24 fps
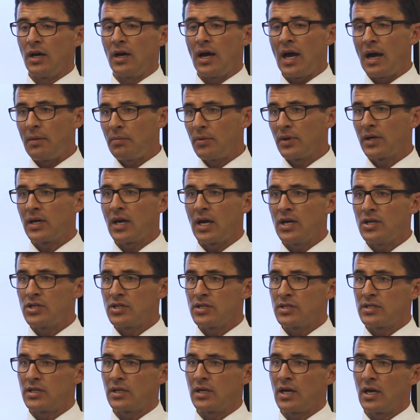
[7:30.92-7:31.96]

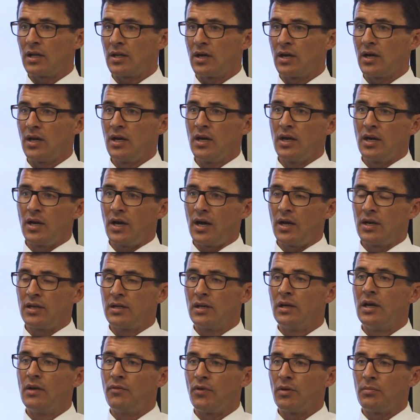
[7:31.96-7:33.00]
applications together and
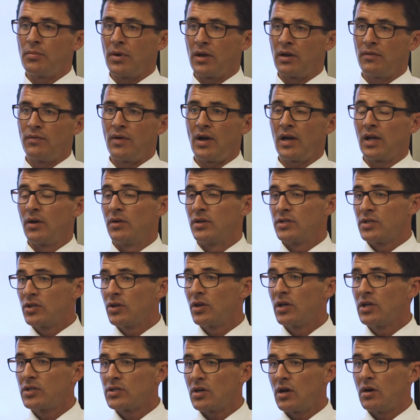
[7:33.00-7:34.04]
delivering better value. And as a
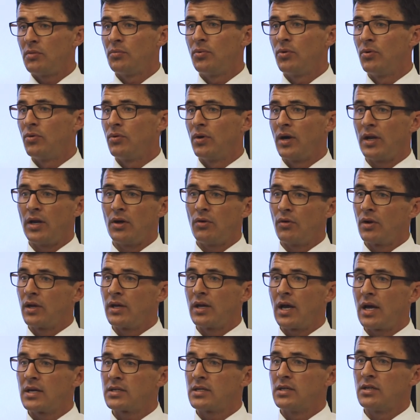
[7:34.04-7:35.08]
good example, in the oil and
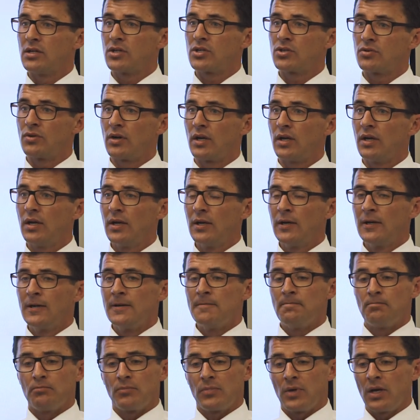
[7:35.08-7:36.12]
gas industry,
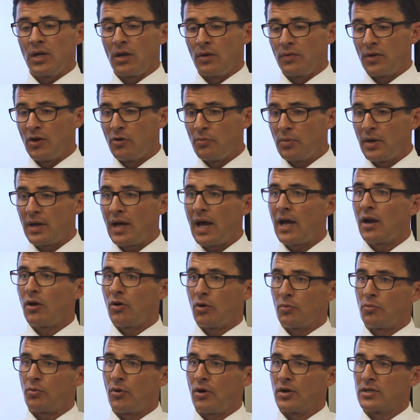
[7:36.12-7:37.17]
there will be an
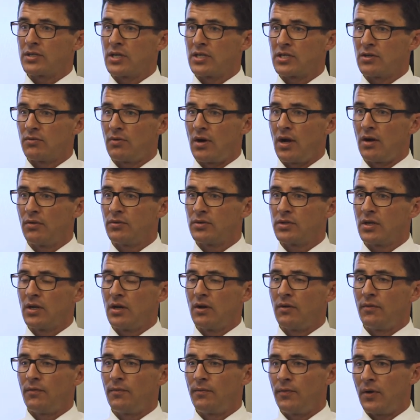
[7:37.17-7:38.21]
analog process around
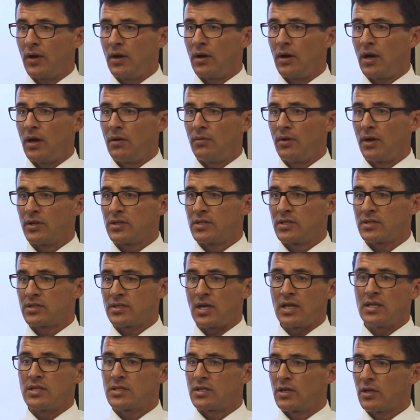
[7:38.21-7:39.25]
a
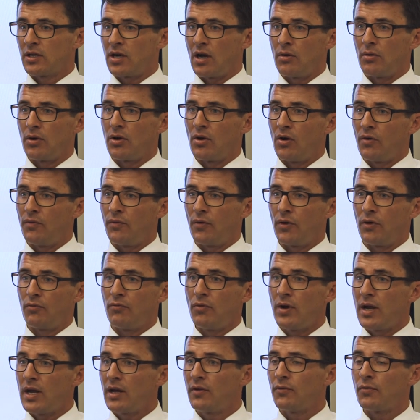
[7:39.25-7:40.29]
sensor going off on a
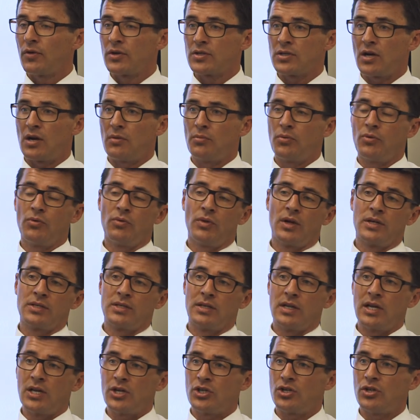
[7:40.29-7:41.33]
rig, for example. There's an
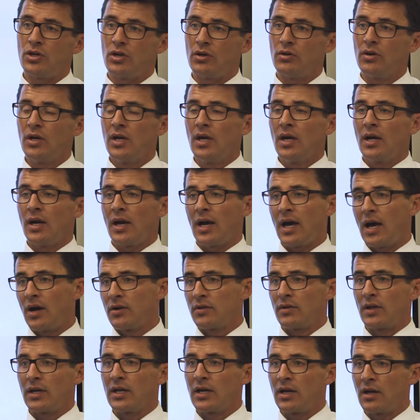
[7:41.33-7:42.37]
issue. How do
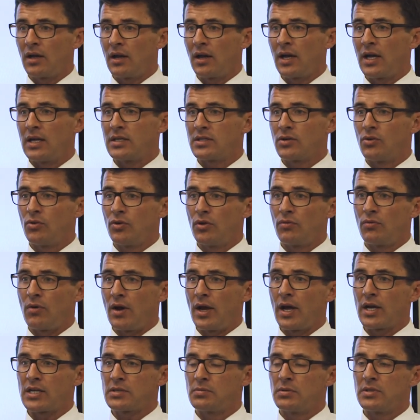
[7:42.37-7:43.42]
they collate all the right
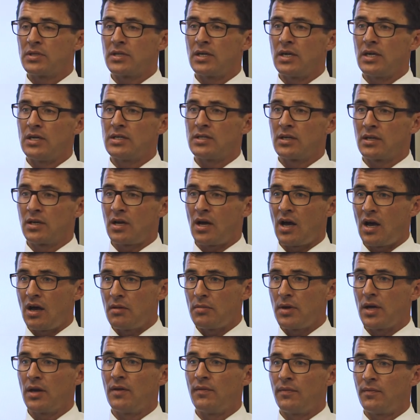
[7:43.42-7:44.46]
expertise to come
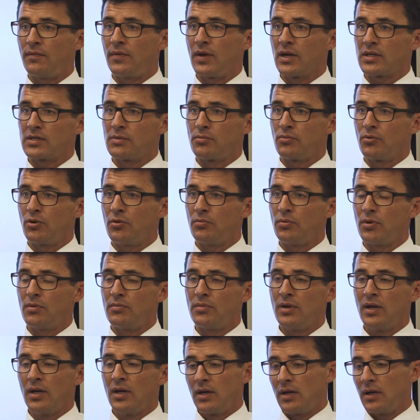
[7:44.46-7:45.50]
in and fix a problem?
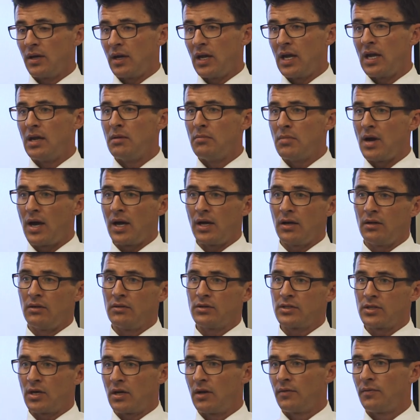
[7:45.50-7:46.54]
Email,
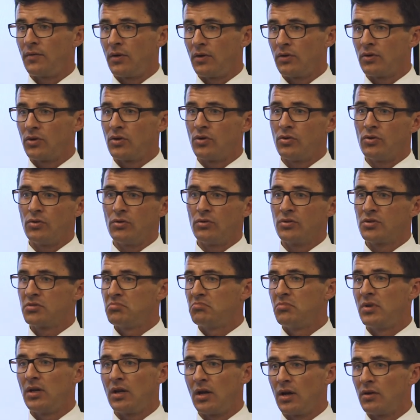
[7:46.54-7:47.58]
telephone calls,
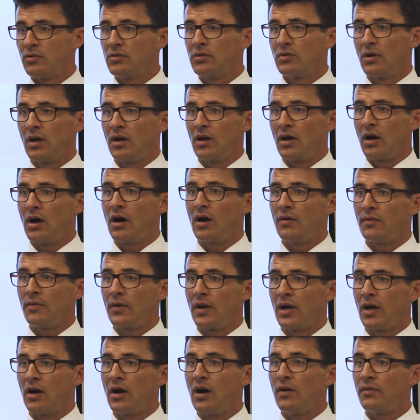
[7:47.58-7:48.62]
and
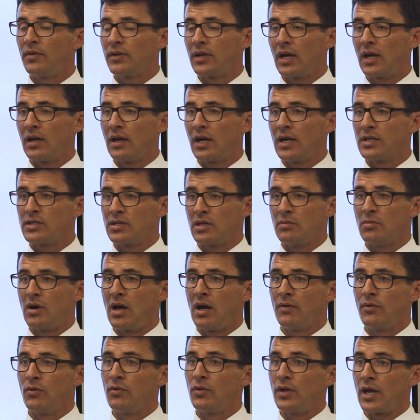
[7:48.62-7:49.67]
half a day later you might
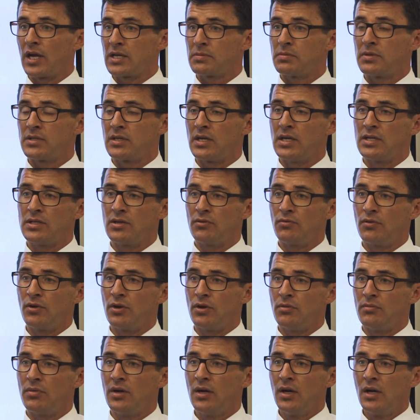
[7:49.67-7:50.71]
have all the expertise in the room.
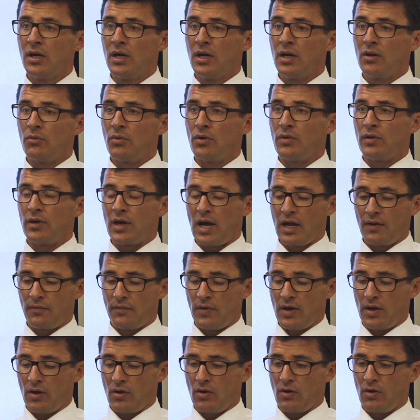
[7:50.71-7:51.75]
With the
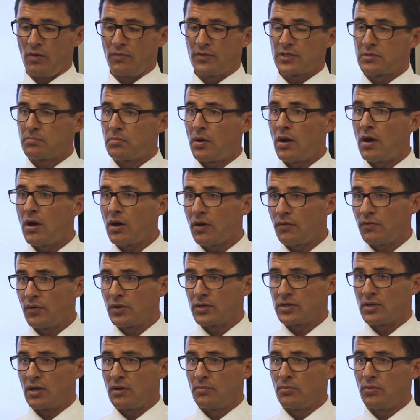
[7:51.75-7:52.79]
advent of Spark, for
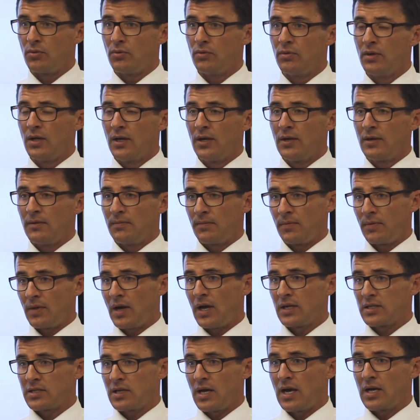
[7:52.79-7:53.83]
example,
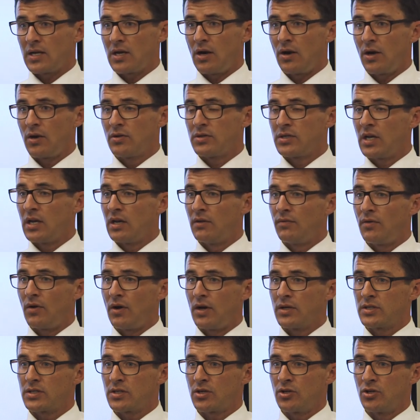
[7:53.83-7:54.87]
that IoT
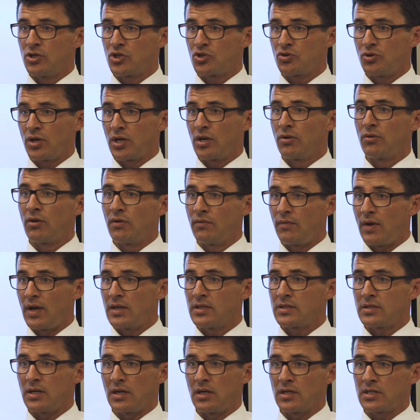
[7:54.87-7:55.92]
device can trigger an
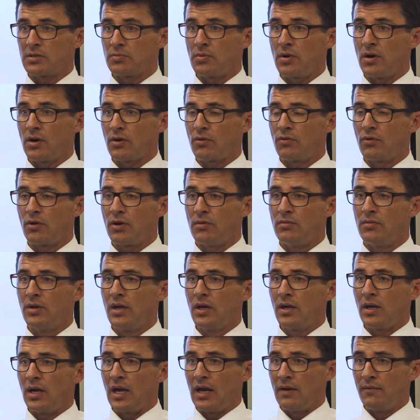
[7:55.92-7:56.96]
event in a Spark room,
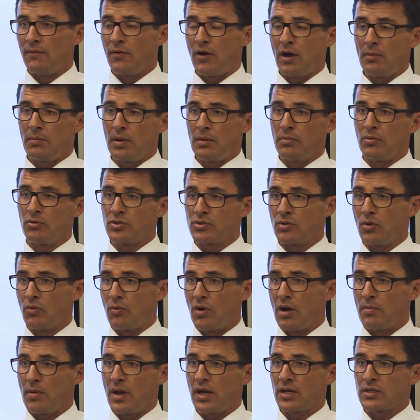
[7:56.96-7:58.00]
invite people to a
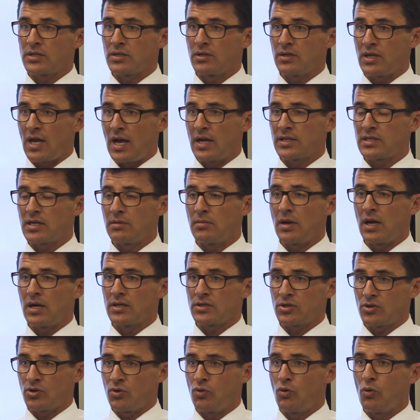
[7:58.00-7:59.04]
WebEx,
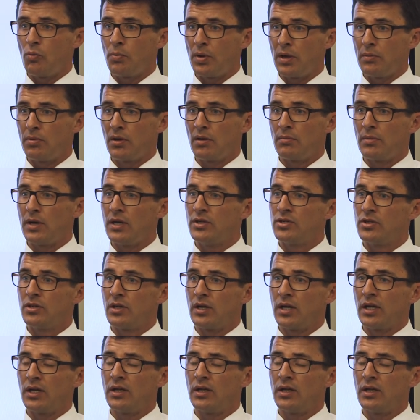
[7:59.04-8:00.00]
SMS, call people immediately,